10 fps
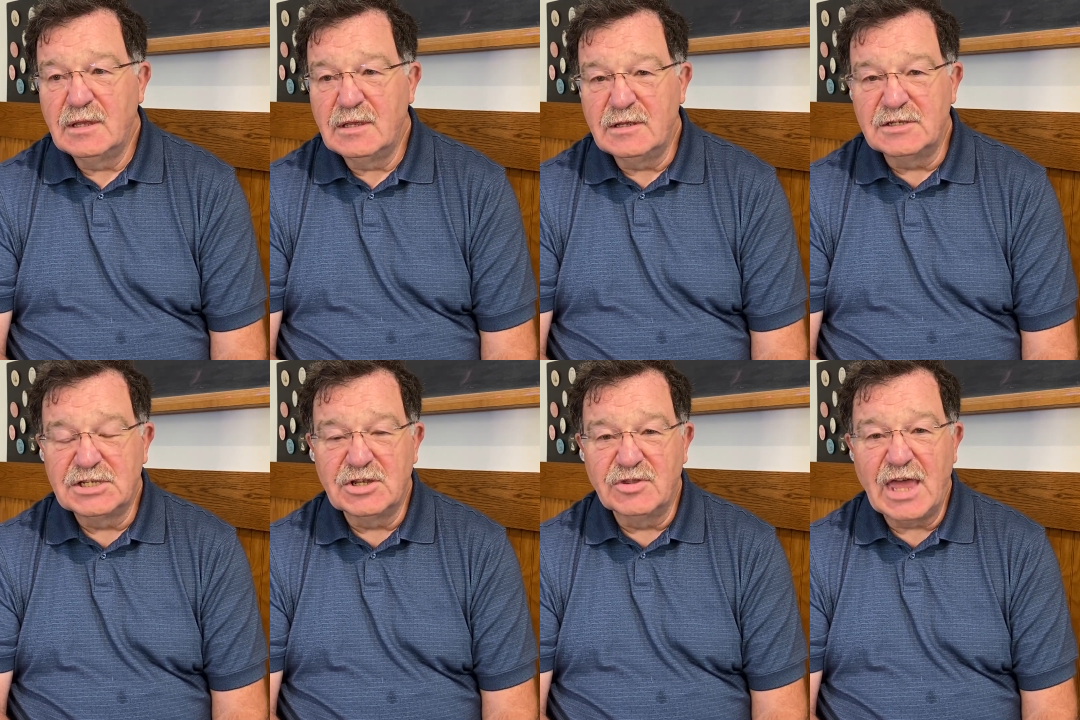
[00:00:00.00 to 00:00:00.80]
he
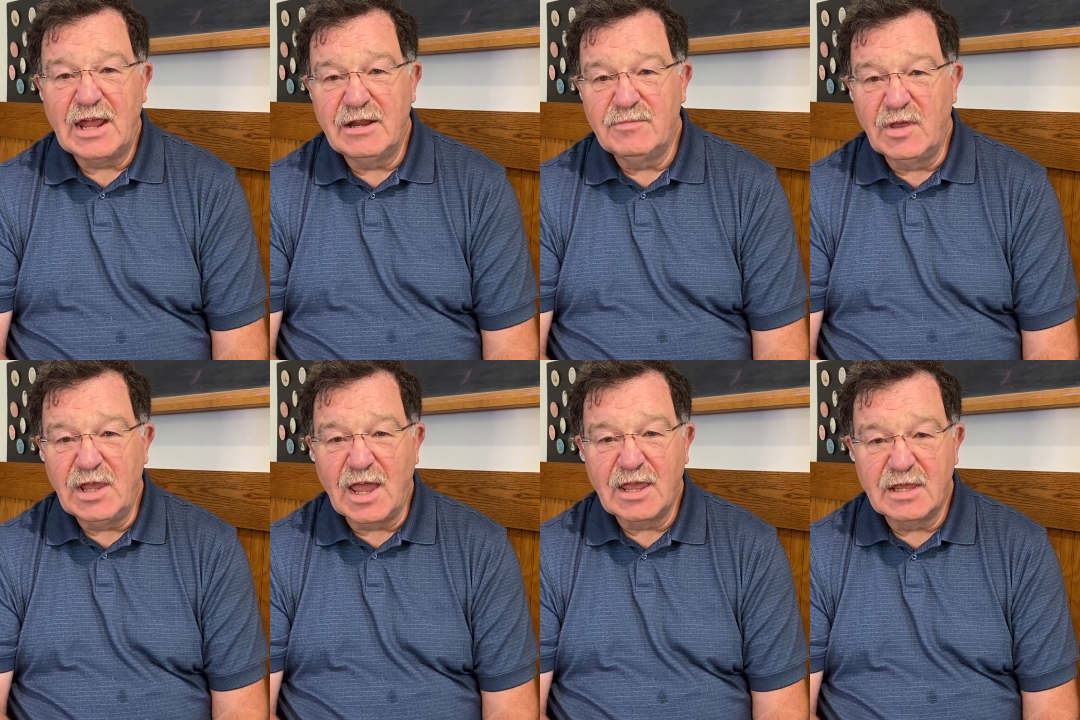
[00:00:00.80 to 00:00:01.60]
instilled that in
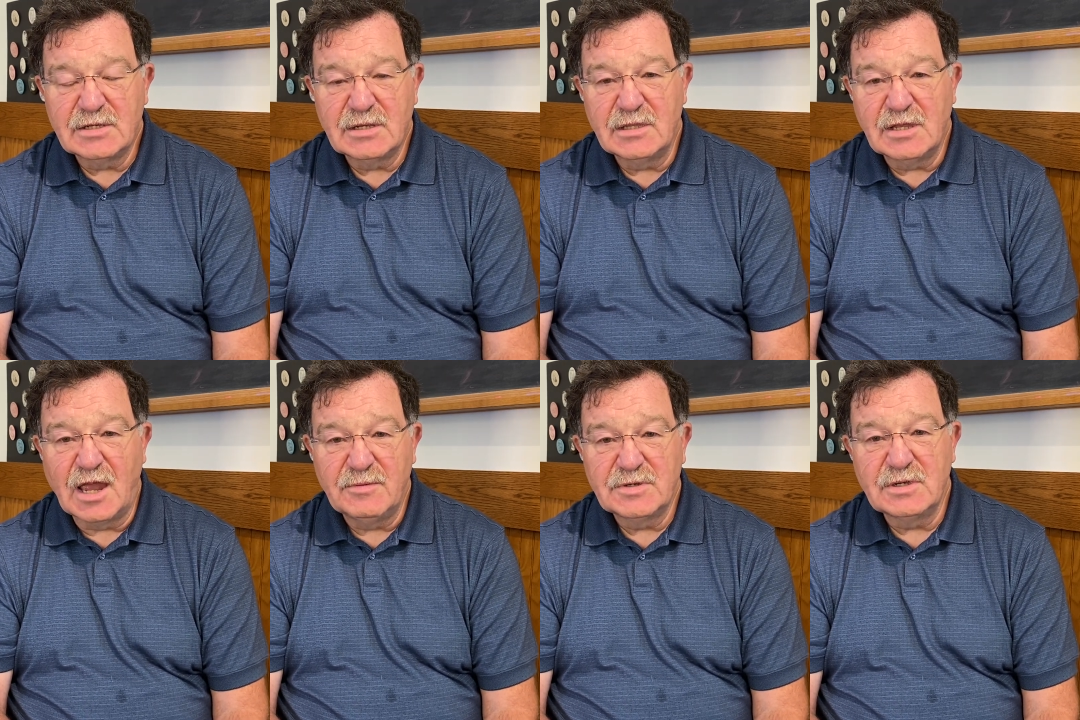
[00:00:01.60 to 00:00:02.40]
me, I guess, at
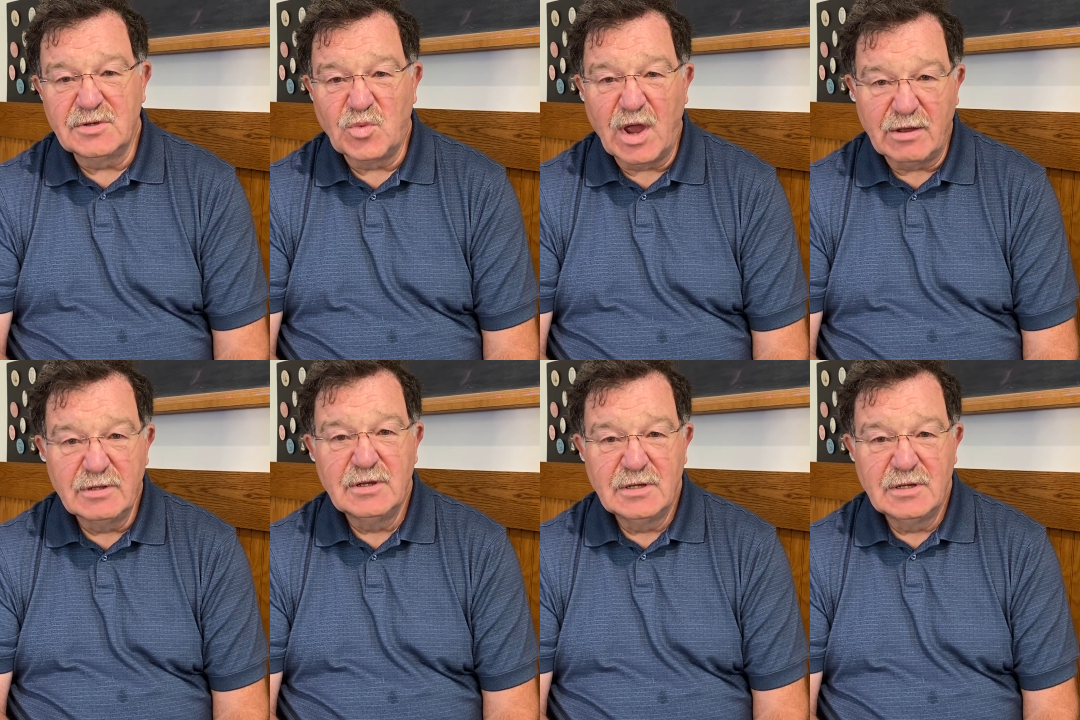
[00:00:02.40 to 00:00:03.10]
times as well.